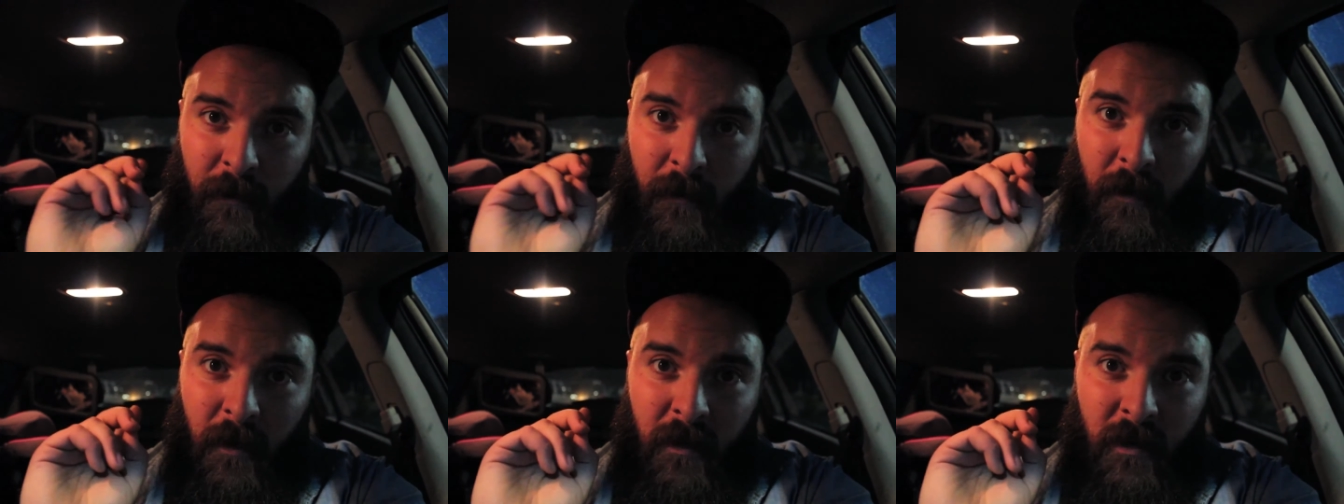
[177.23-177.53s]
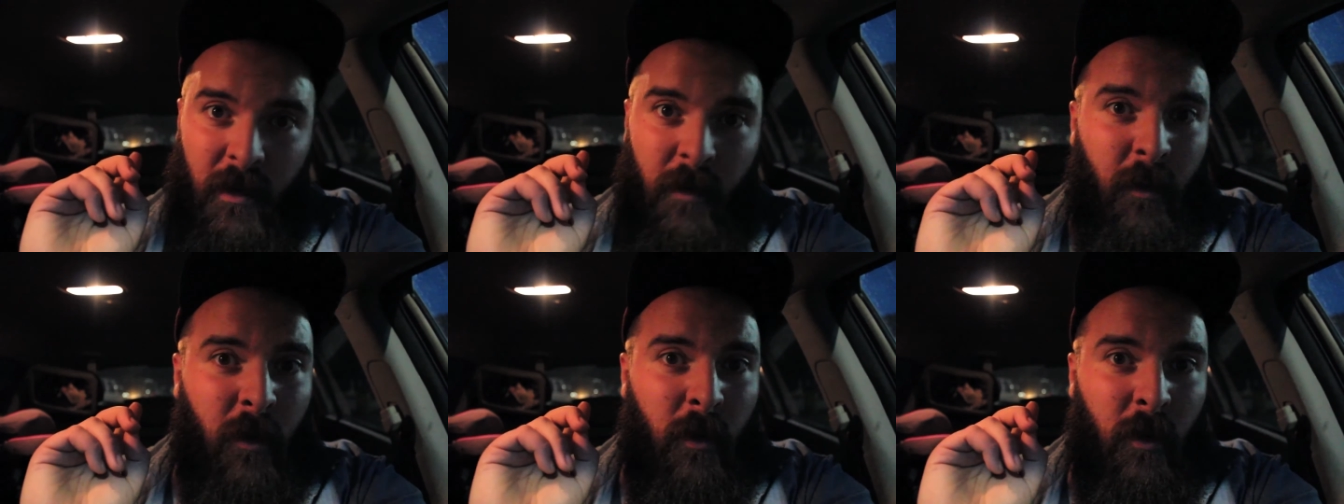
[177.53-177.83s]

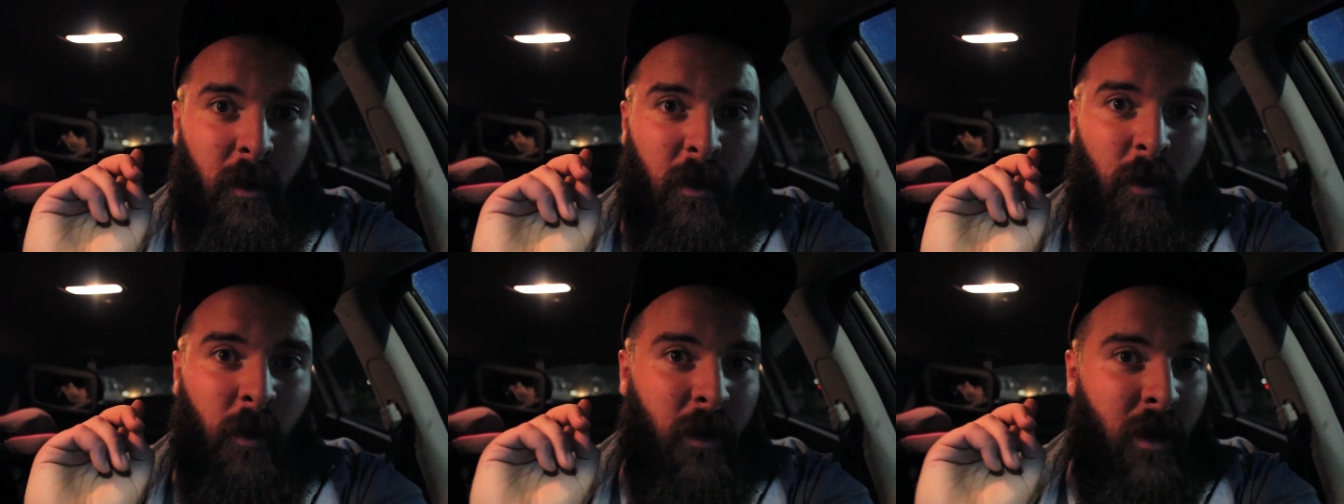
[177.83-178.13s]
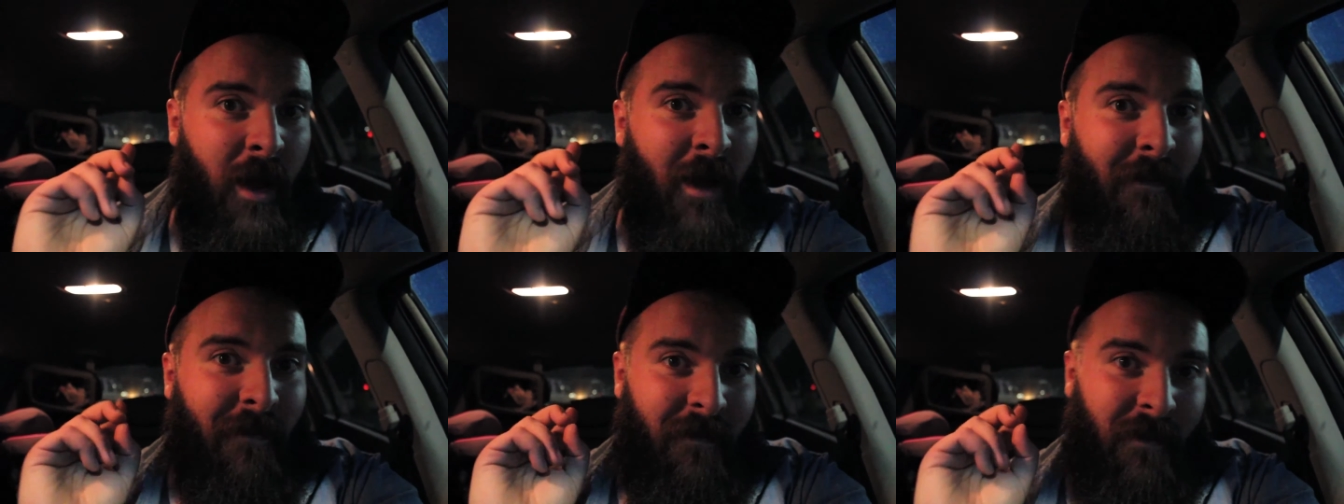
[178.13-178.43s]
assembled one would
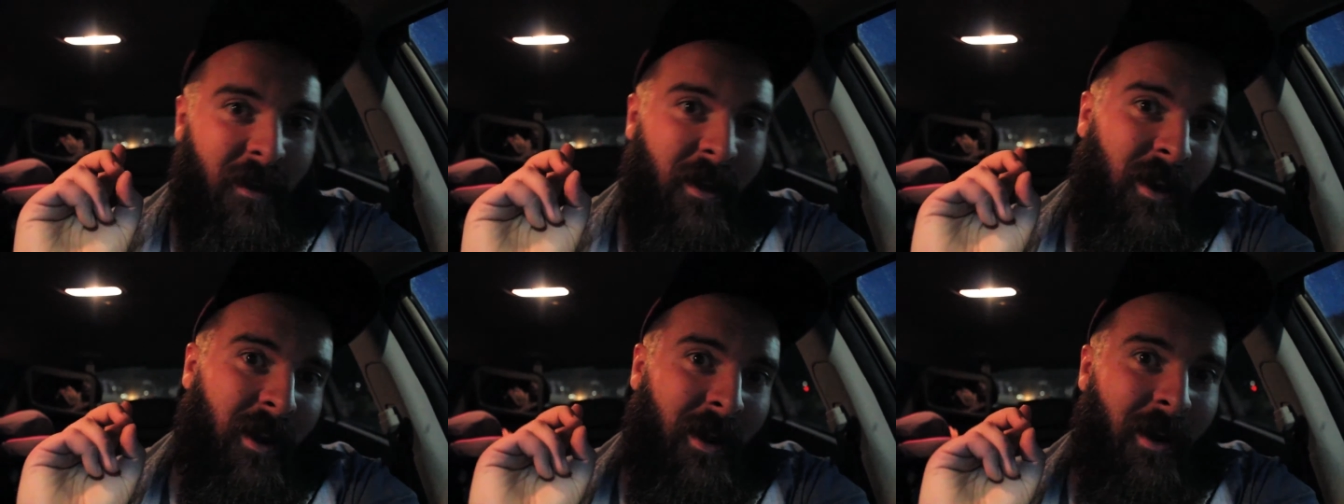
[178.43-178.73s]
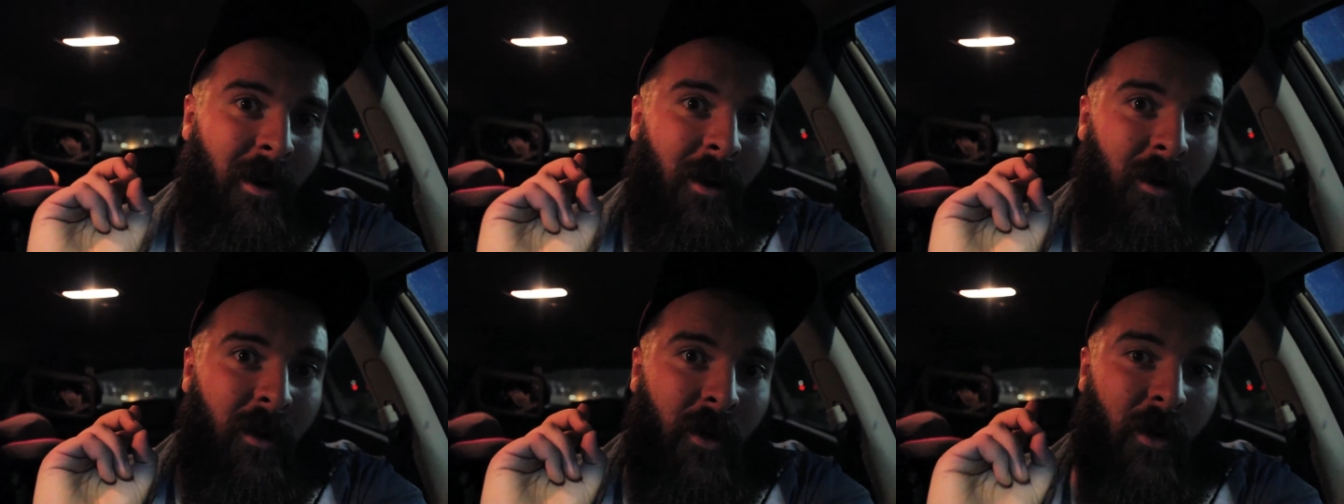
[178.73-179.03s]
not fit
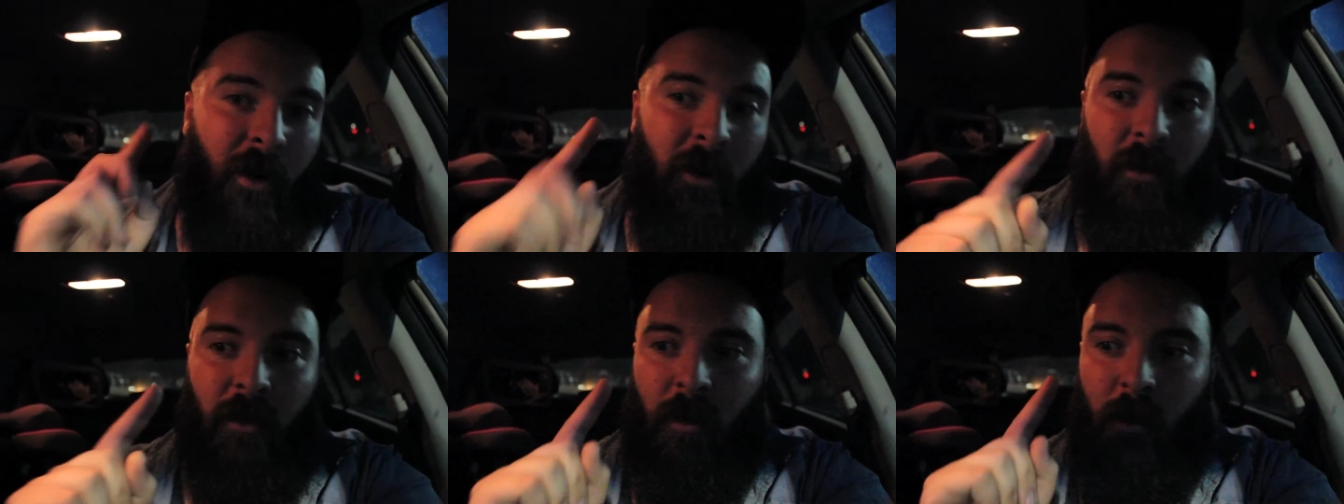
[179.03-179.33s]
in our car.